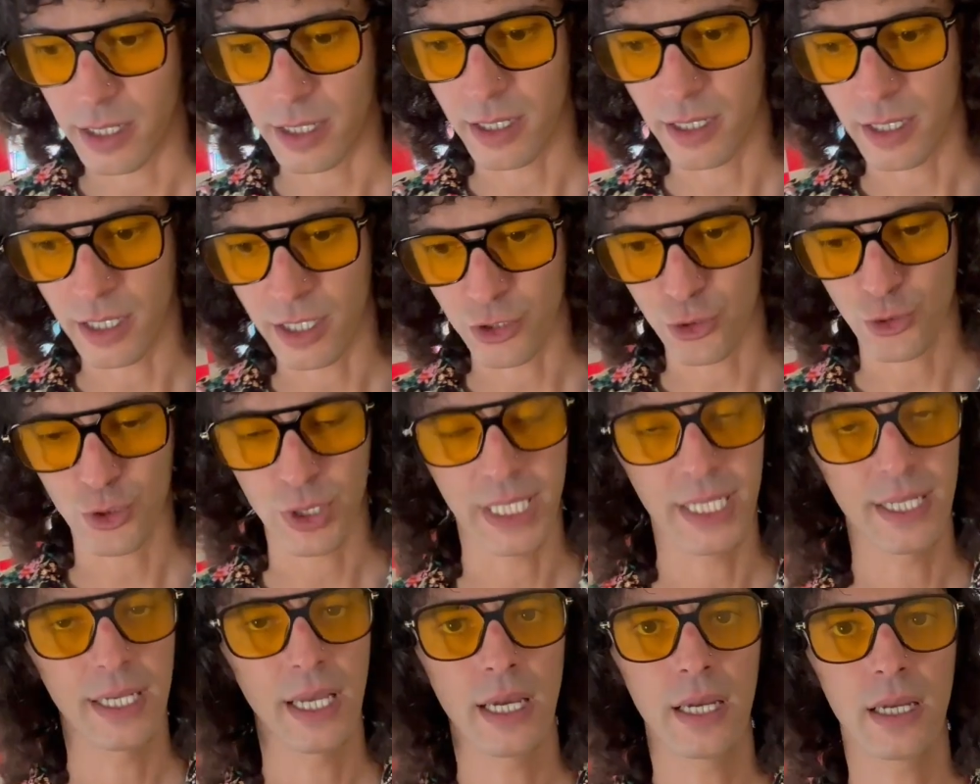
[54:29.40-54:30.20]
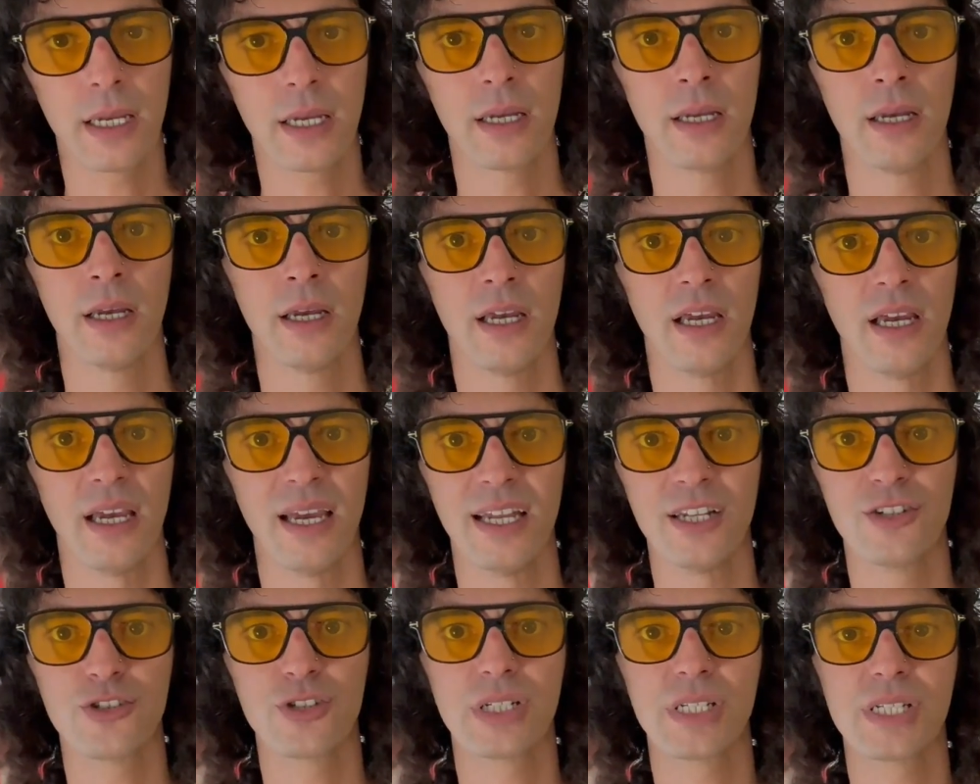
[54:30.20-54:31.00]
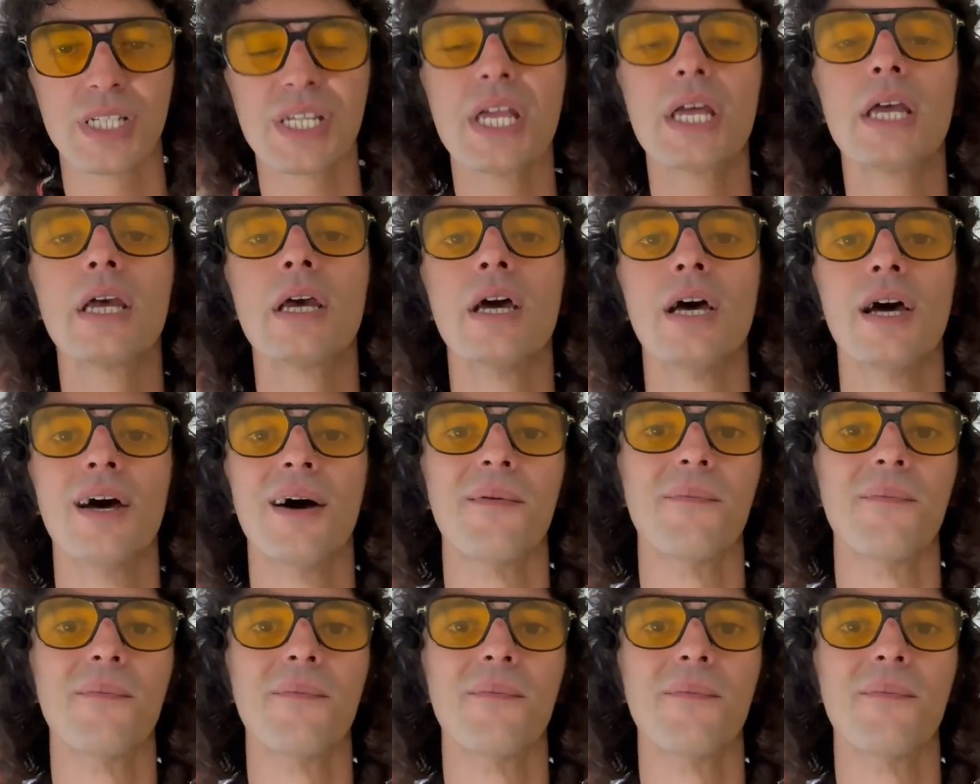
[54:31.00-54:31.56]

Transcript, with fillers: intriguing, interesting